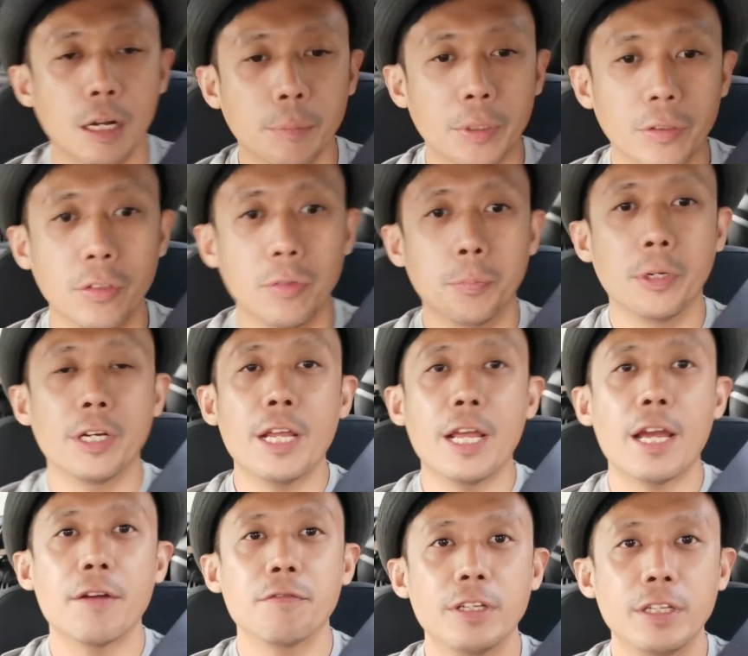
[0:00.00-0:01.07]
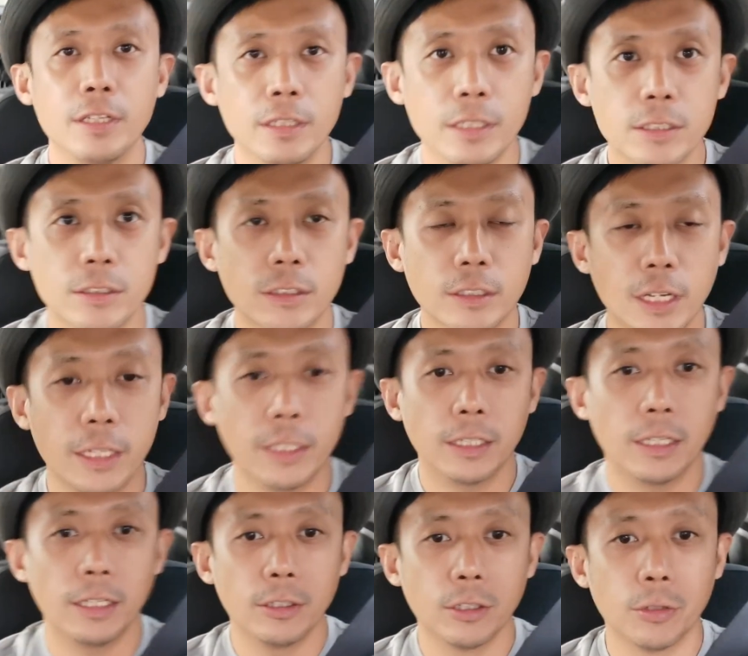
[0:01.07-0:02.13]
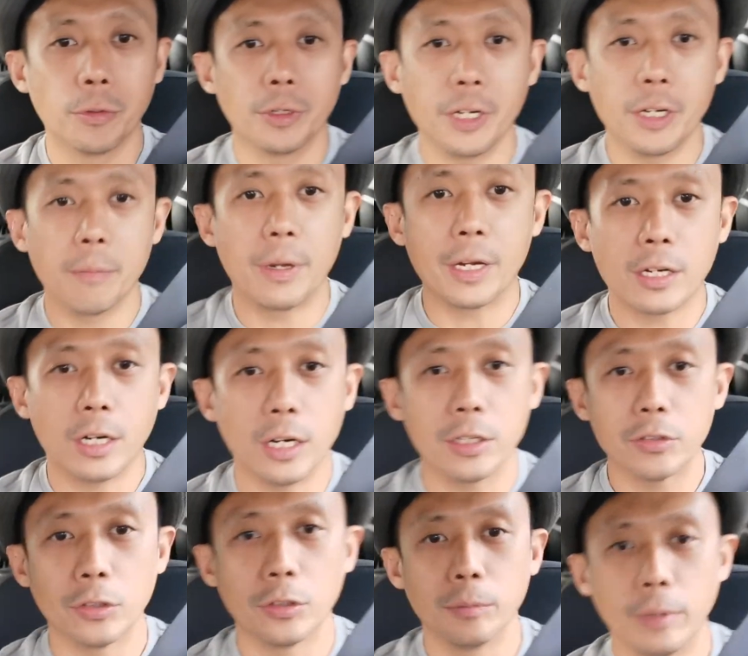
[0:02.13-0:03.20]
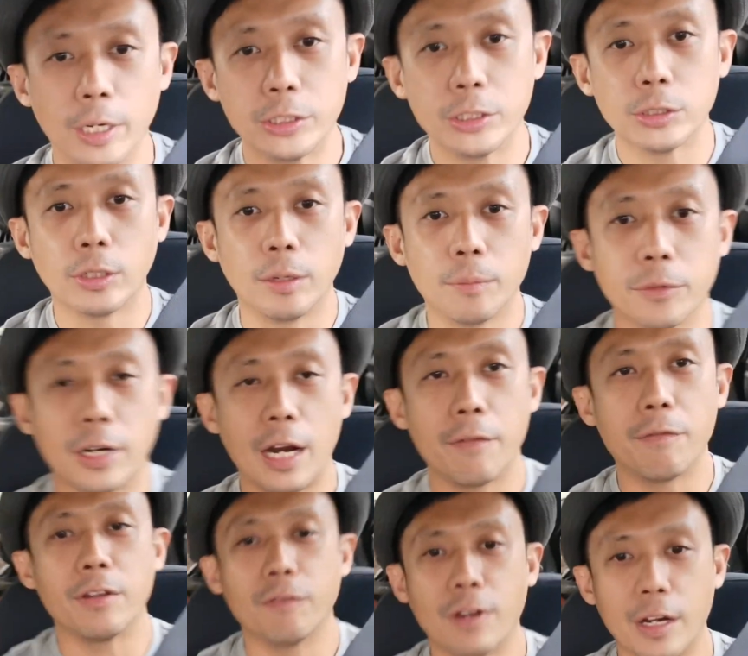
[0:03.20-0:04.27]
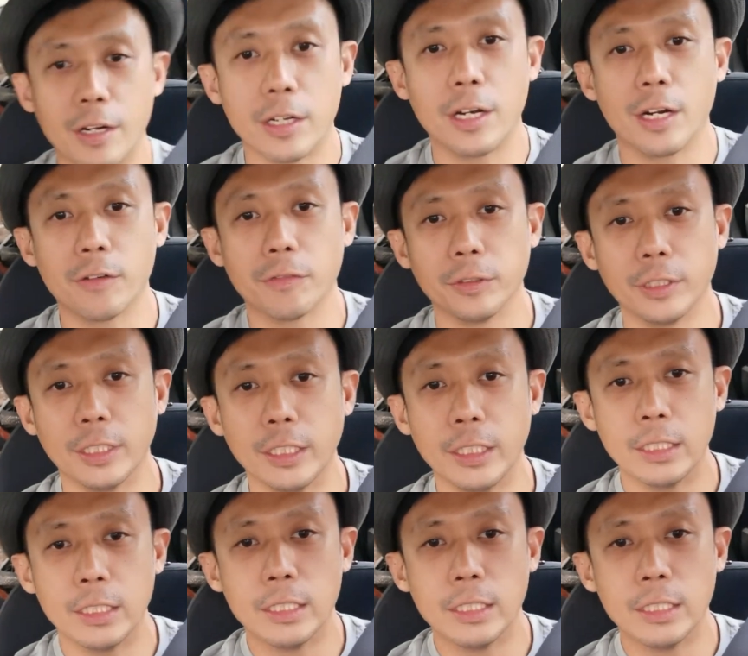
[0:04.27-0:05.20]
This is pretty heavy. It's kind of lowering my car so much, so I'm driving very carefully.